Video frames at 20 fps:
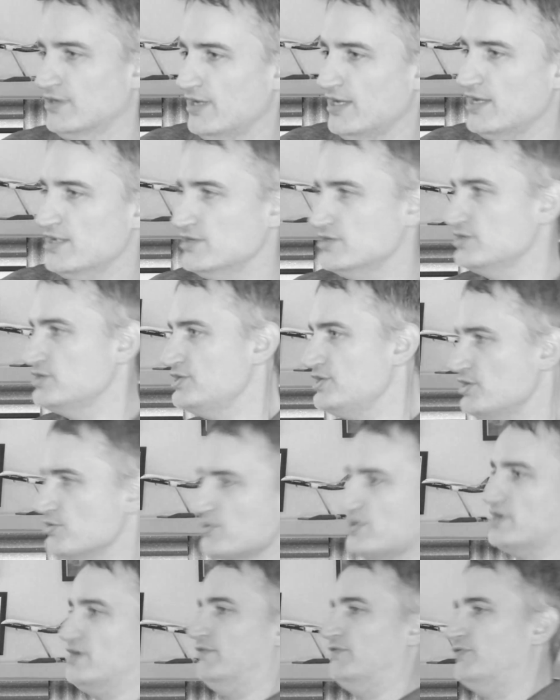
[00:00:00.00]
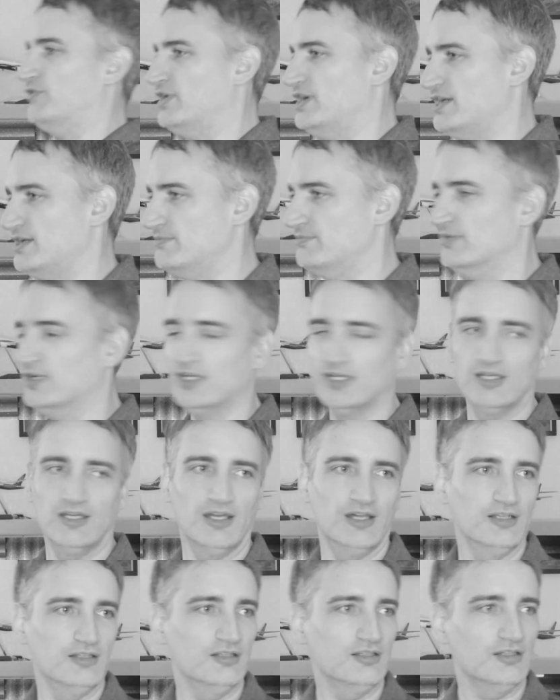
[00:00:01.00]
and you get a frame,
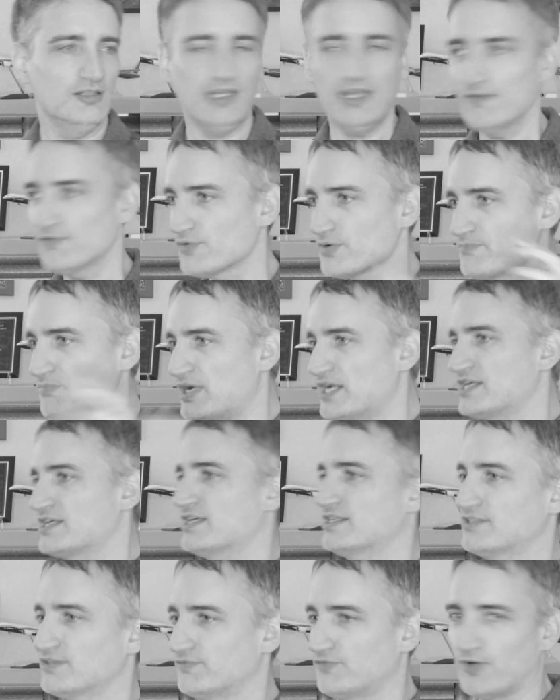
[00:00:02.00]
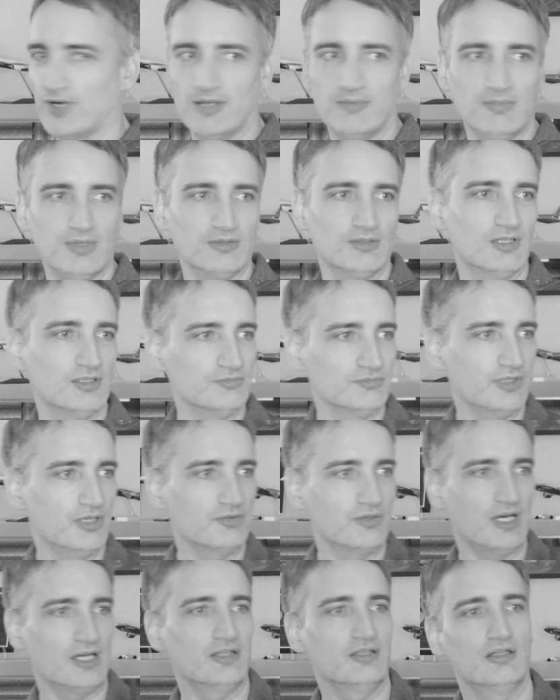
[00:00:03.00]
and everybody gets a frame. Oh, no,
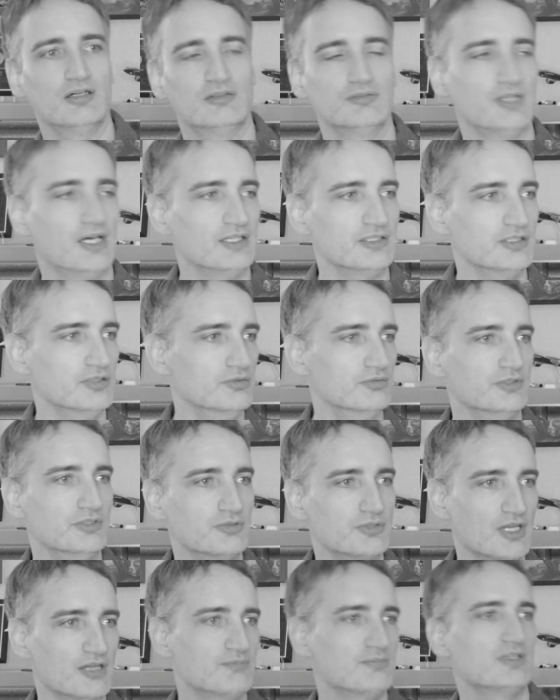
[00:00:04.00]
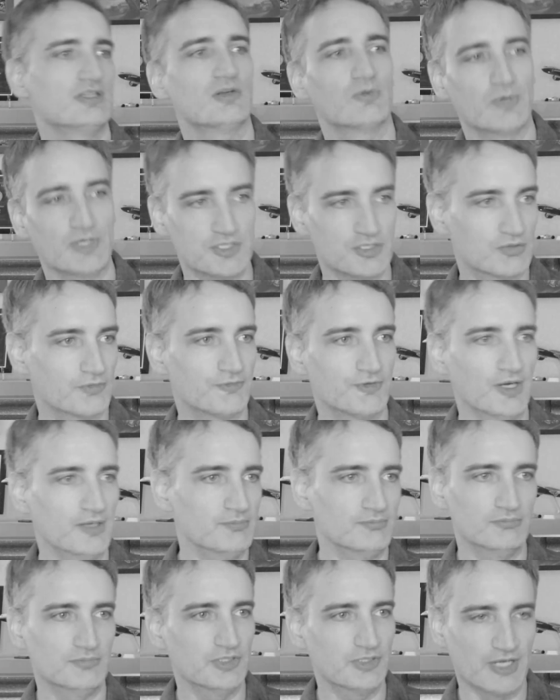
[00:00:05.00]
not you. You gave me the original frame.
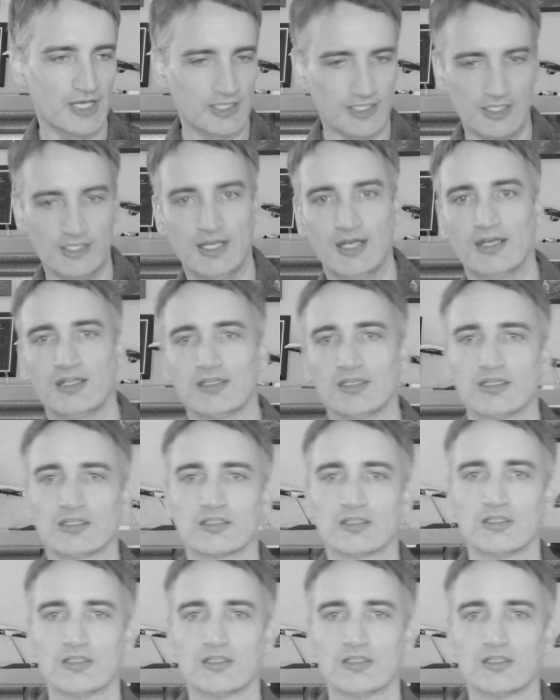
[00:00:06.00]
You're not getting anything.